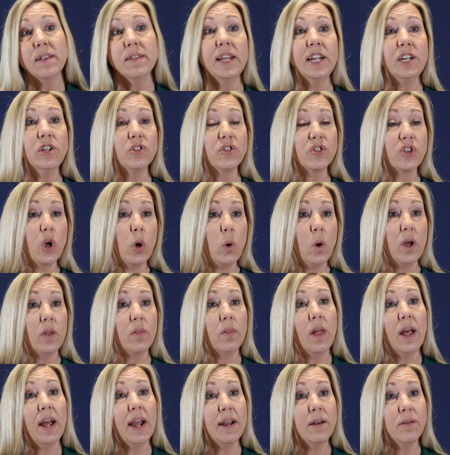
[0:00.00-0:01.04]
They just go
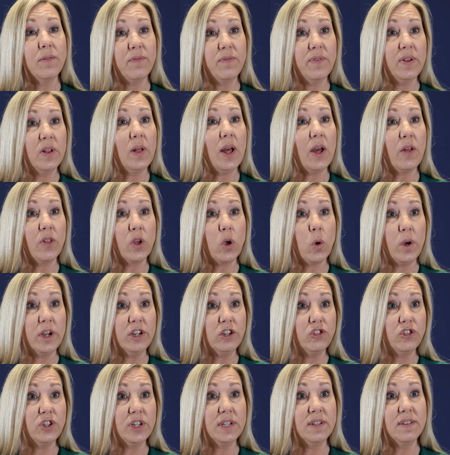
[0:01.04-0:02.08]
online, fill out the
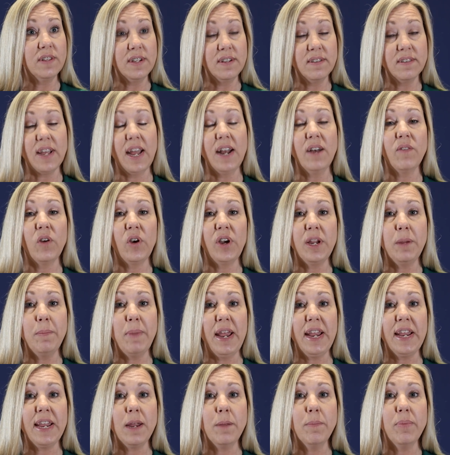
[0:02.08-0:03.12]
questions inside of our
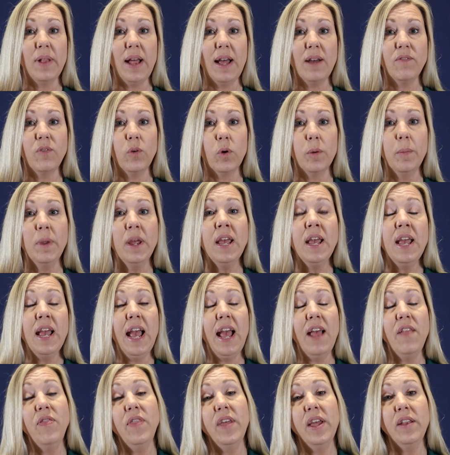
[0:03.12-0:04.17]
e-banking platform,
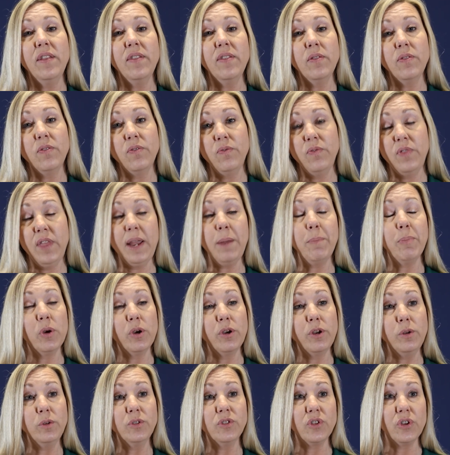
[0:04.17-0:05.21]
and then they
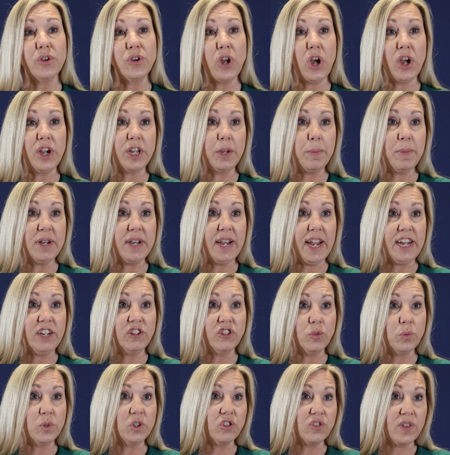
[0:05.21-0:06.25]
produce their
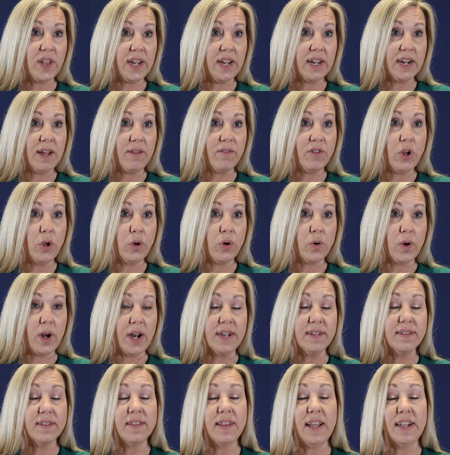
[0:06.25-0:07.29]
documentation, which they can have
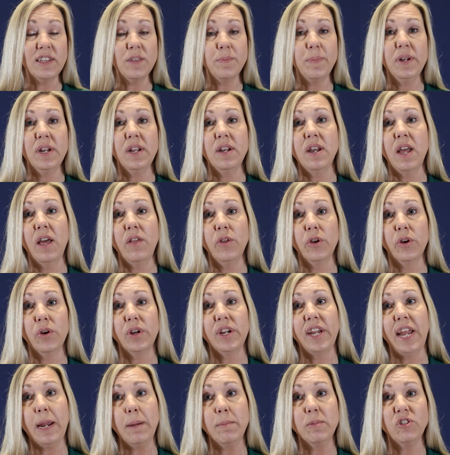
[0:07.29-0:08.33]
notarized. And that's been another
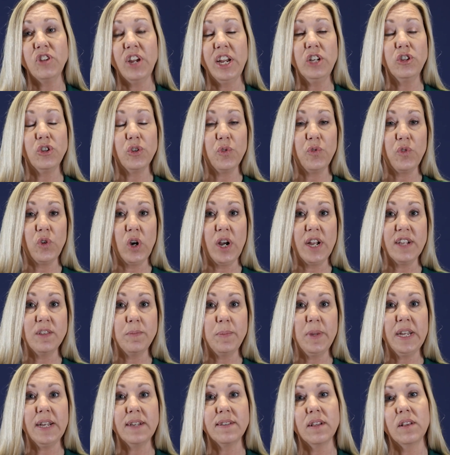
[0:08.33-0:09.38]
game changer for us,
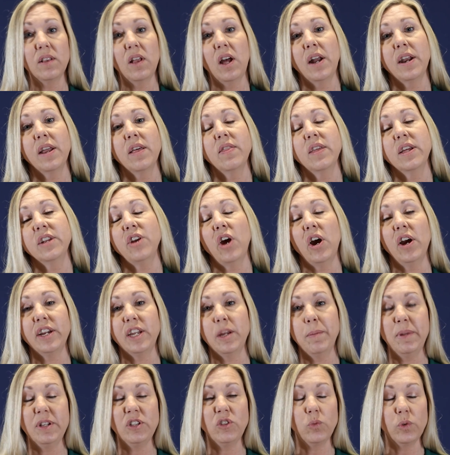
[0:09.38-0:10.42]
because a lot of the
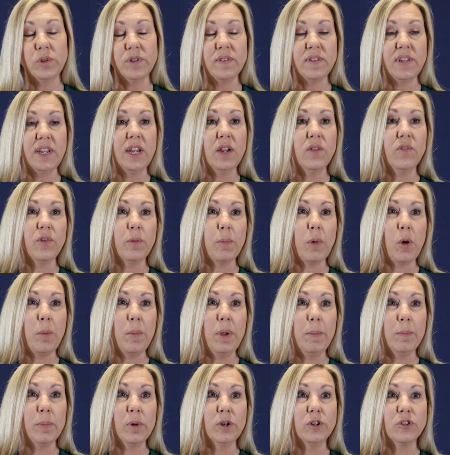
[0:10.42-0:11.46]
documents we're seeing from our
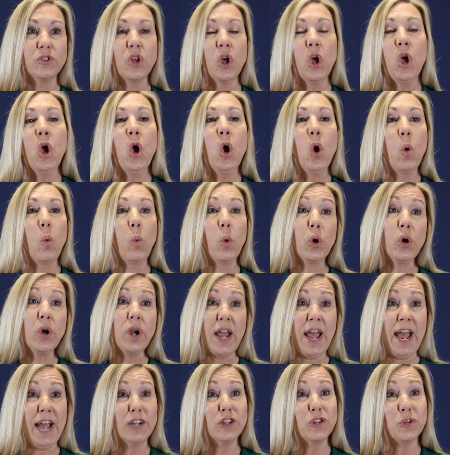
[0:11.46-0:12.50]
members weren't
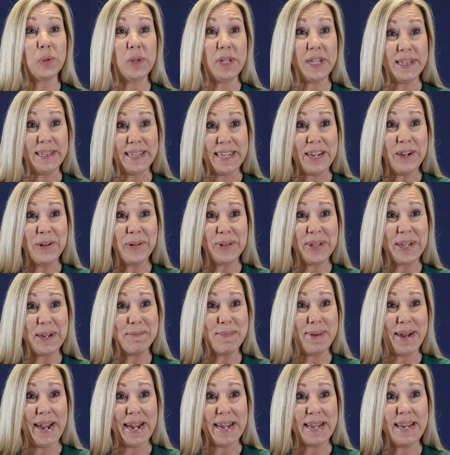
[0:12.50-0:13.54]
actually legally
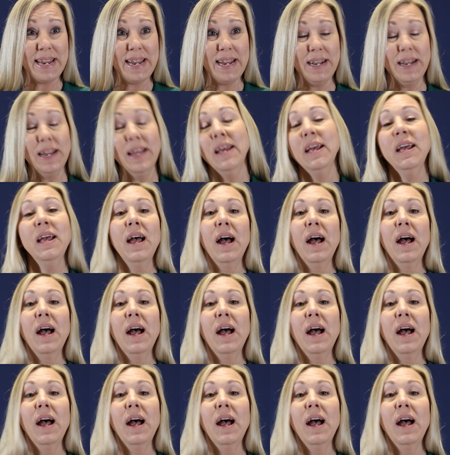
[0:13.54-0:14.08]
binding.